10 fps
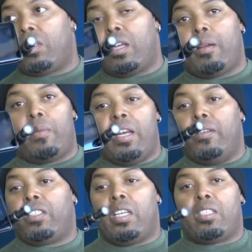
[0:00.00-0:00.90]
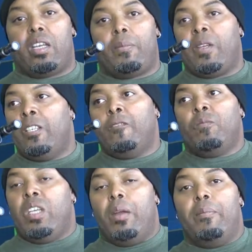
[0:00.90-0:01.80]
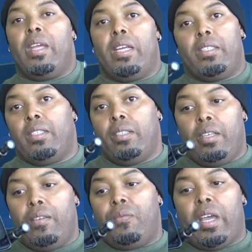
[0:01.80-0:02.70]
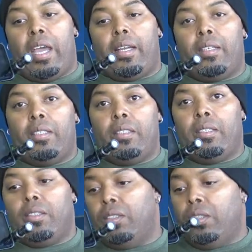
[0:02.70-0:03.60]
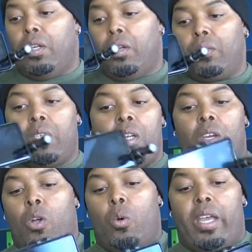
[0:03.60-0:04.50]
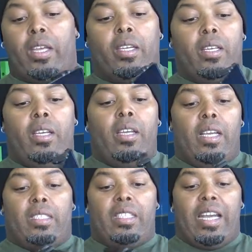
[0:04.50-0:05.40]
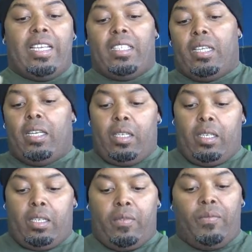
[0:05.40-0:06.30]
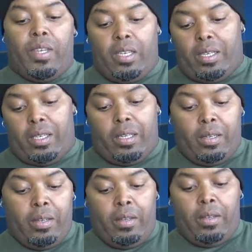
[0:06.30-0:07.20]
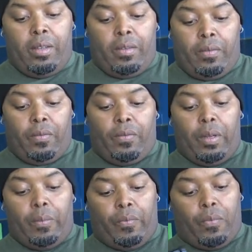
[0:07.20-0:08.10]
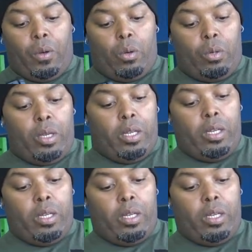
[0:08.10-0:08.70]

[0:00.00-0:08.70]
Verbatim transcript: setup, and it sets up in a minute, if that you know, quick. It's nice, convenient, flip, fold,